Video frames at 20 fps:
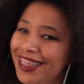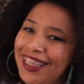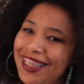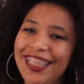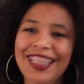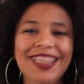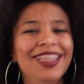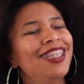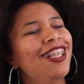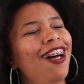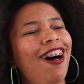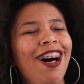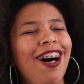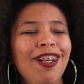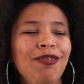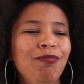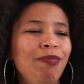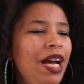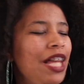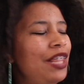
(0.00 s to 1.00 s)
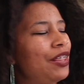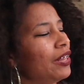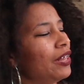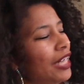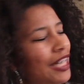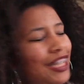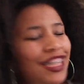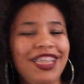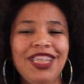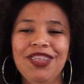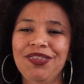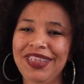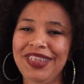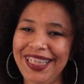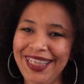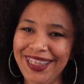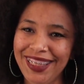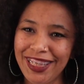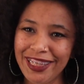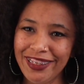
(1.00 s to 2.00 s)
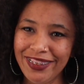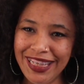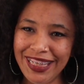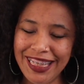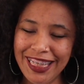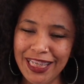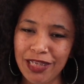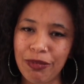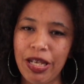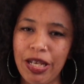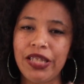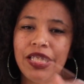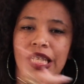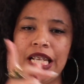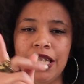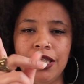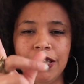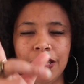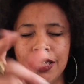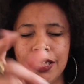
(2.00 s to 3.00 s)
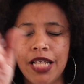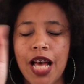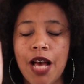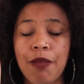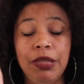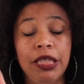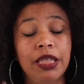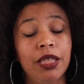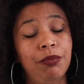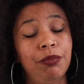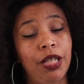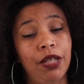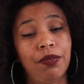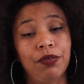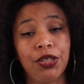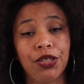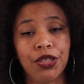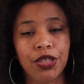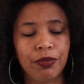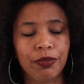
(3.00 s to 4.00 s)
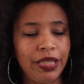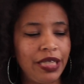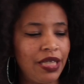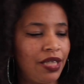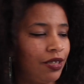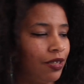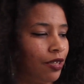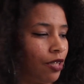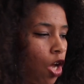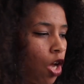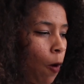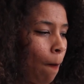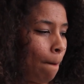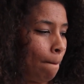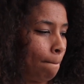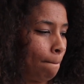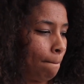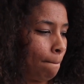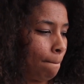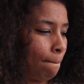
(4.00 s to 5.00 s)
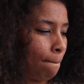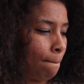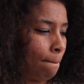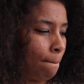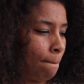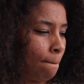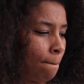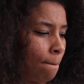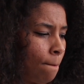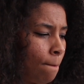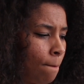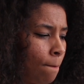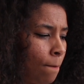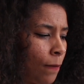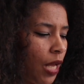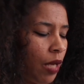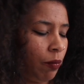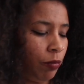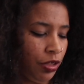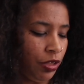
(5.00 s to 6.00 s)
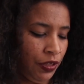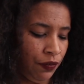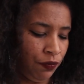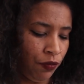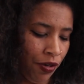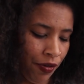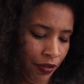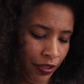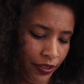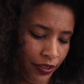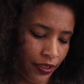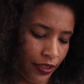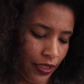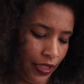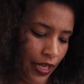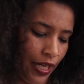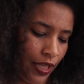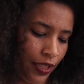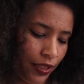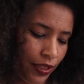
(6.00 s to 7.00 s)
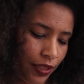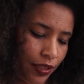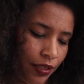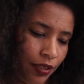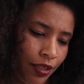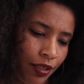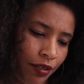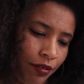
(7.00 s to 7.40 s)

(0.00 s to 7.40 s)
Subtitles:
it's on my list of things to read this month, and that means I'm definitely going to read it. So I'm looking forward to this.